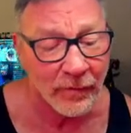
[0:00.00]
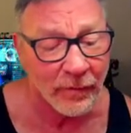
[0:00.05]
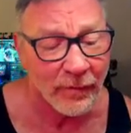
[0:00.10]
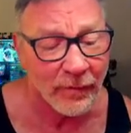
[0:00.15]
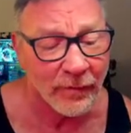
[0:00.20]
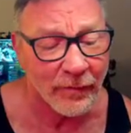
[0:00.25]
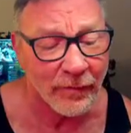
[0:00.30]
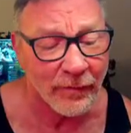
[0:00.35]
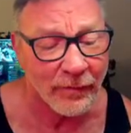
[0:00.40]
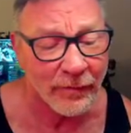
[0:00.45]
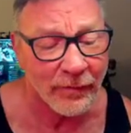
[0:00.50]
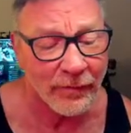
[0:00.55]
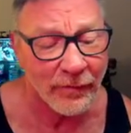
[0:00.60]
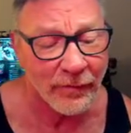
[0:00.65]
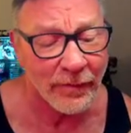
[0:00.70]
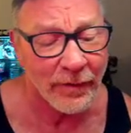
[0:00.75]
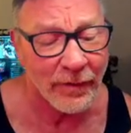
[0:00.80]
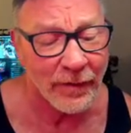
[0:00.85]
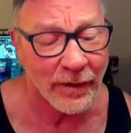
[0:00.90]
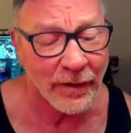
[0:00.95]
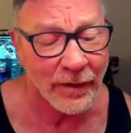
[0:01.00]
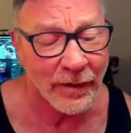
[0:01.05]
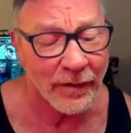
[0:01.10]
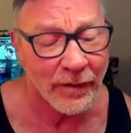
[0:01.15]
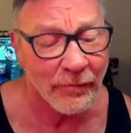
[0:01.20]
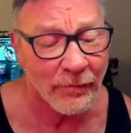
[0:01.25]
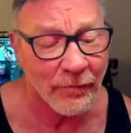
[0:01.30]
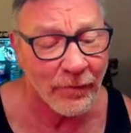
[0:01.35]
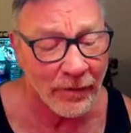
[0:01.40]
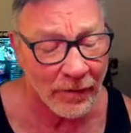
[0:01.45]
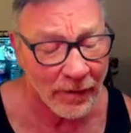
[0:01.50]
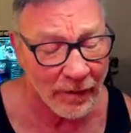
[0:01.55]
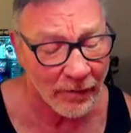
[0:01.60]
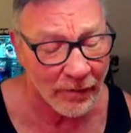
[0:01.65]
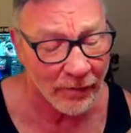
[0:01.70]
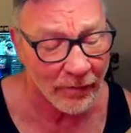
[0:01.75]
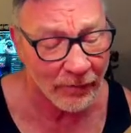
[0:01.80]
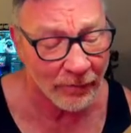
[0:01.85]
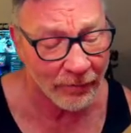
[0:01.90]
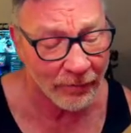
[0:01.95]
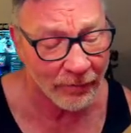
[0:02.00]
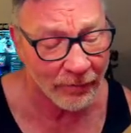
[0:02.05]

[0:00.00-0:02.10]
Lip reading: Let's see, anywhere else